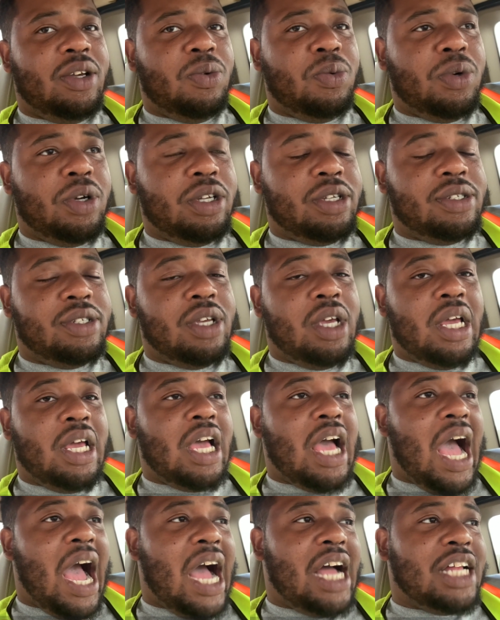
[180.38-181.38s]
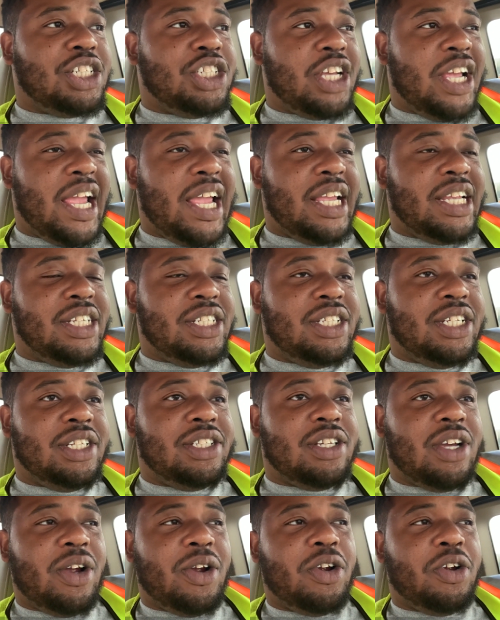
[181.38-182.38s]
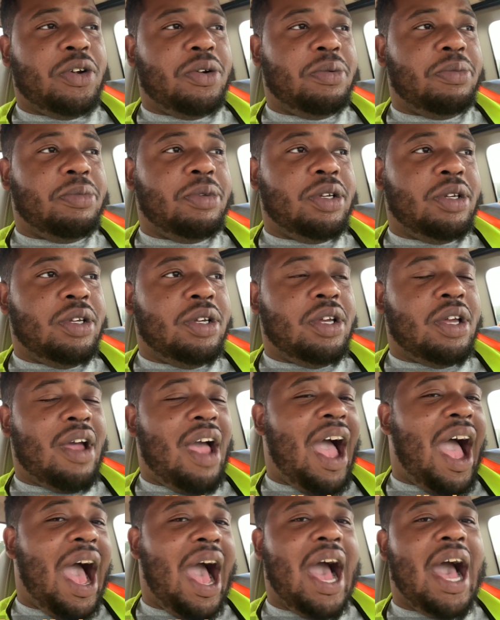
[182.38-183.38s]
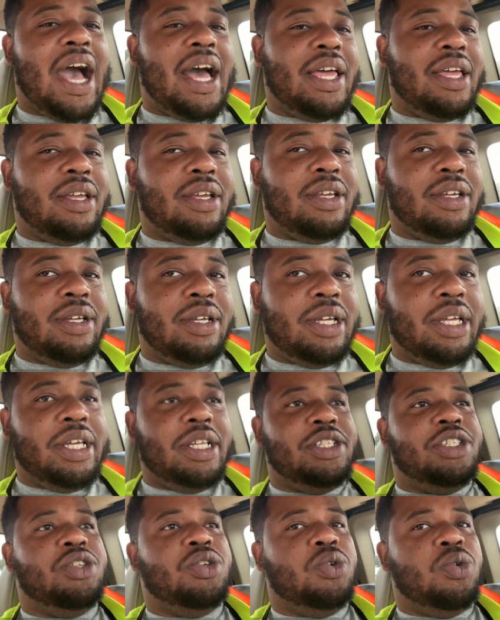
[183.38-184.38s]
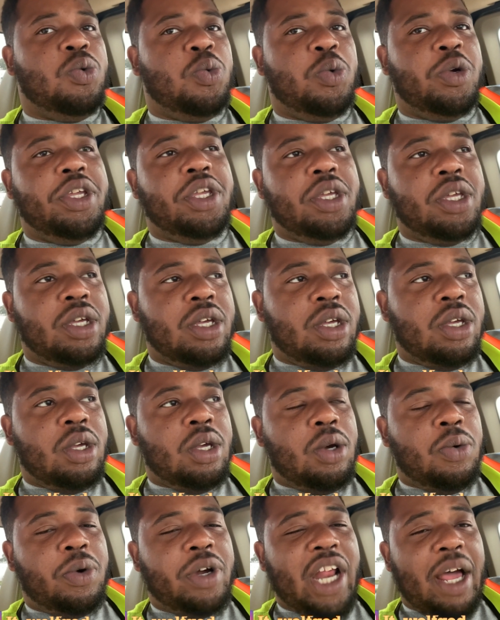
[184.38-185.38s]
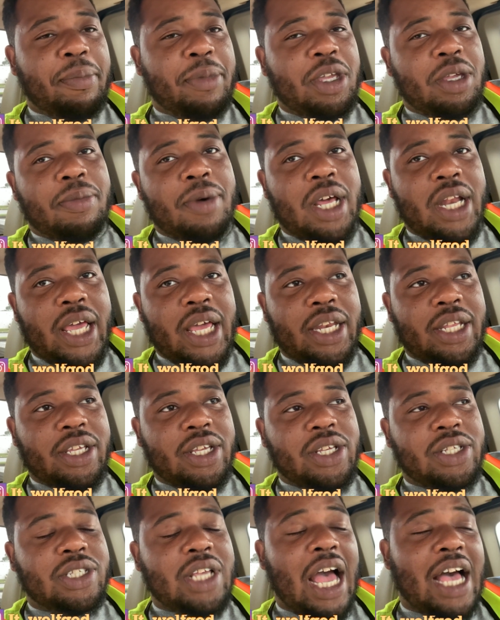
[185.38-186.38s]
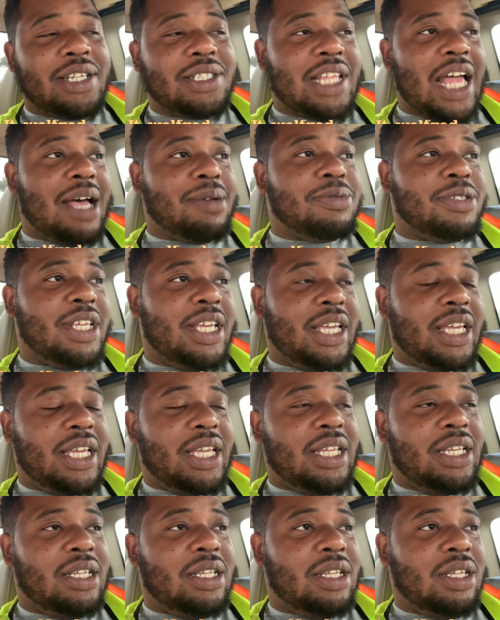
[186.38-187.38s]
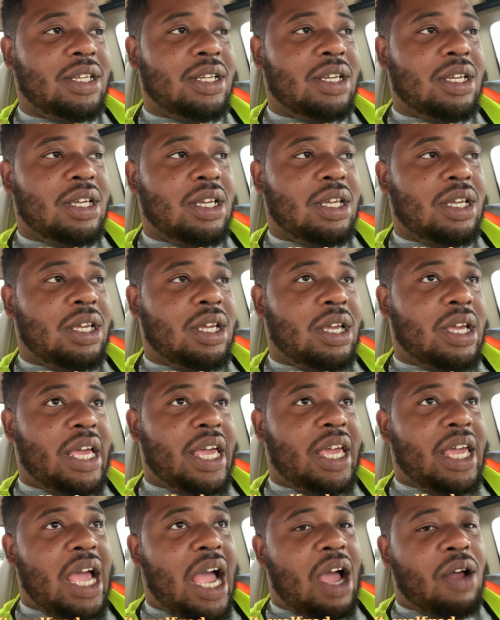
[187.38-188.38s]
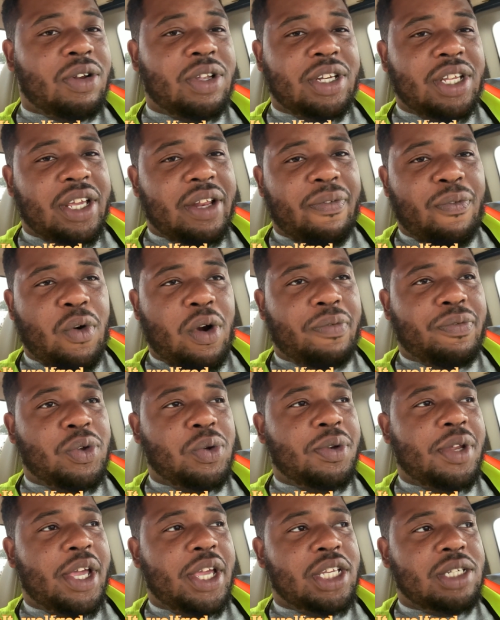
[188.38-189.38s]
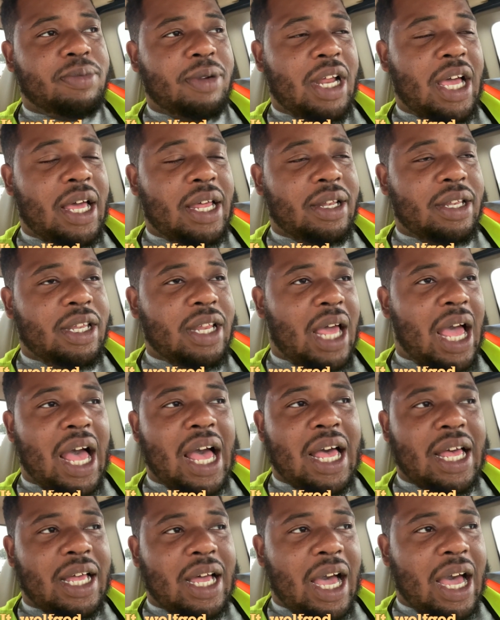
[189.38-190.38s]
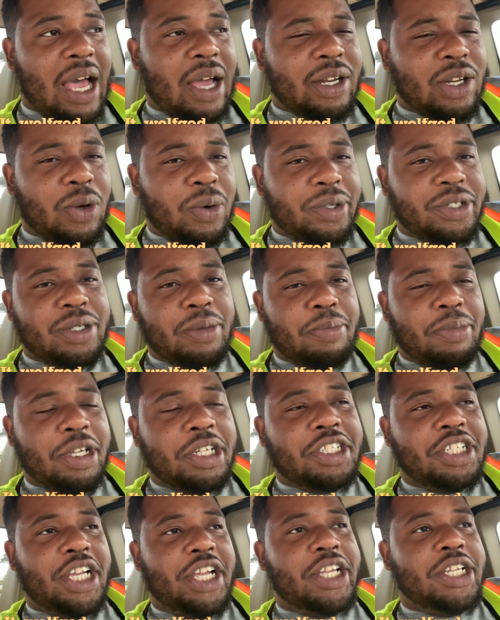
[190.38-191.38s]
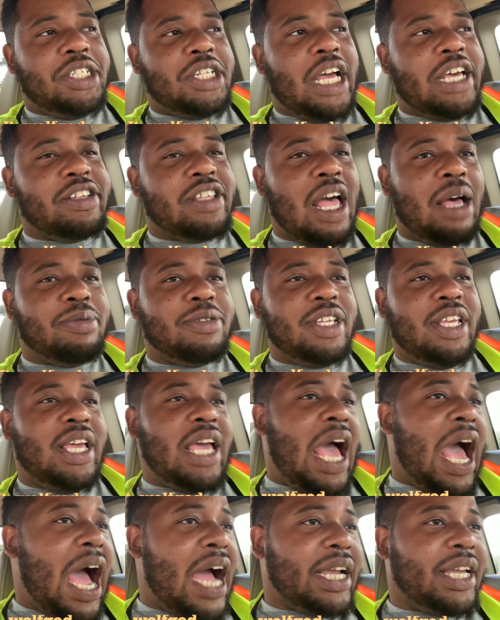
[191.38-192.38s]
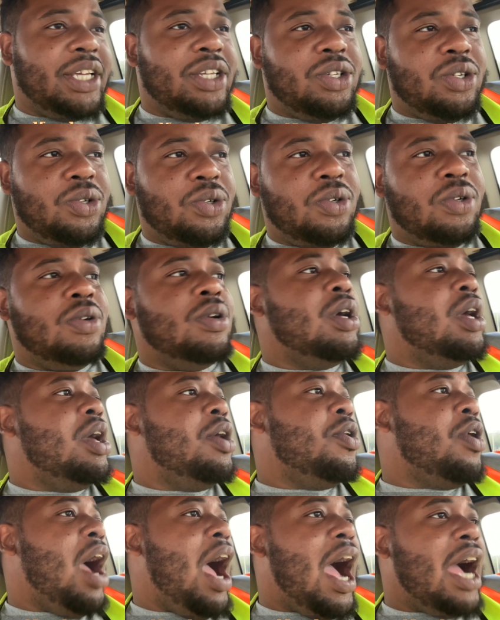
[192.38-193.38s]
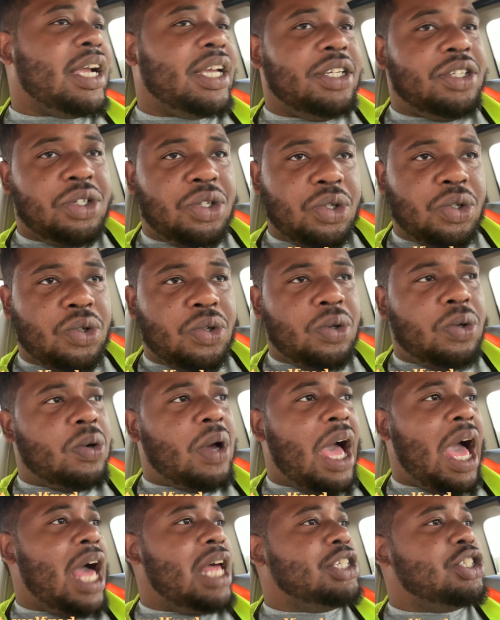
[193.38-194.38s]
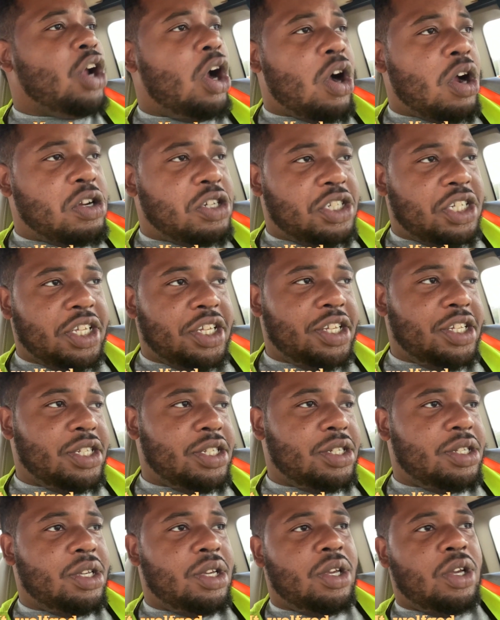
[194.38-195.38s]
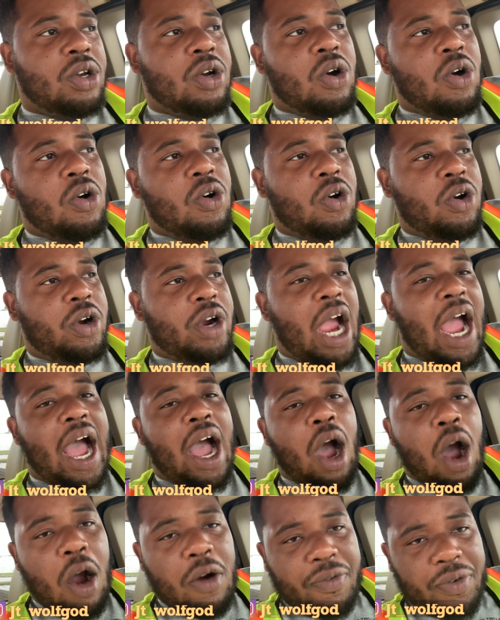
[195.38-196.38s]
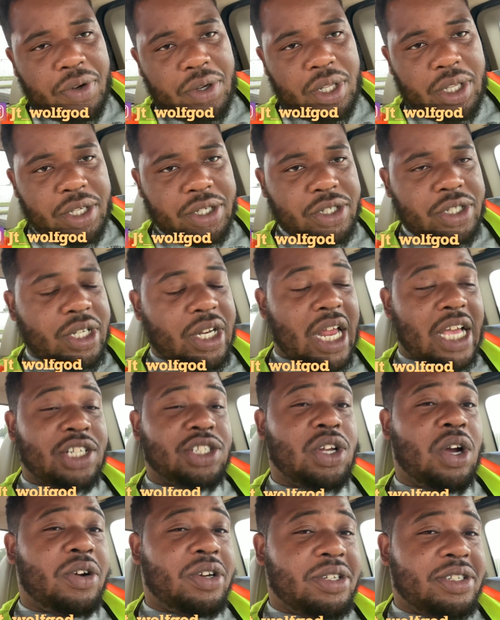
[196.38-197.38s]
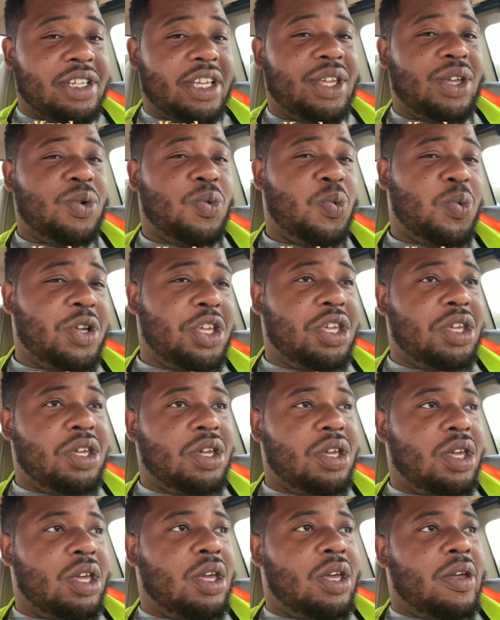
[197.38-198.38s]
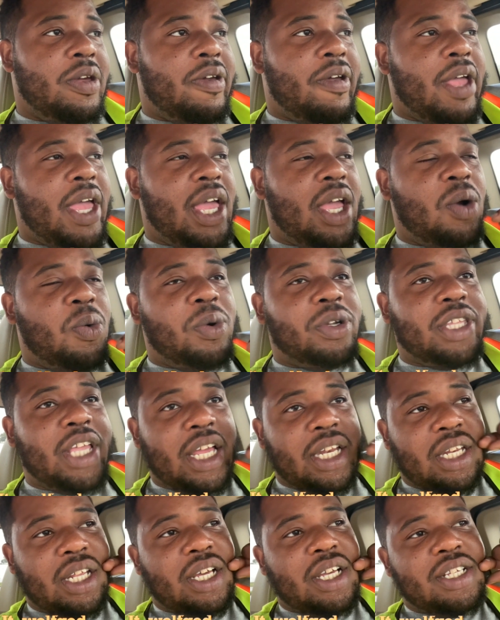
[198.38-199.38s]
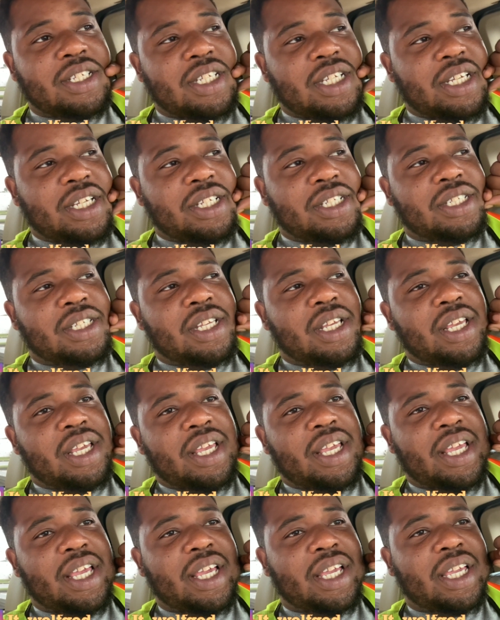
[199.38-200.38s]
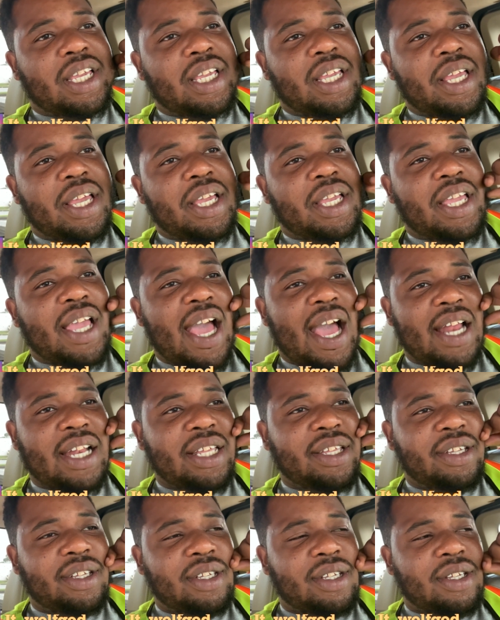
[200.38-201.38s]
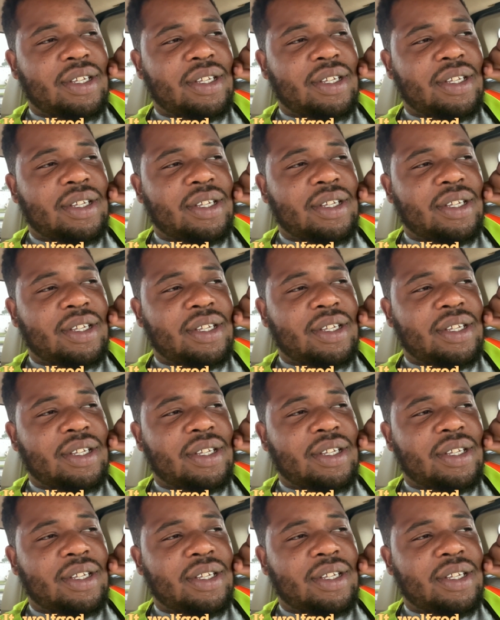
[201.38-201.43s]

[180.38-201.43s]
was I changed the term I into we. What I mean by that is I stopped saying, I only did it for a few days, but I noticed a big change. I stopped saying I can do, I charge this, or I offer this, and I started saying we. And what that does is it kind of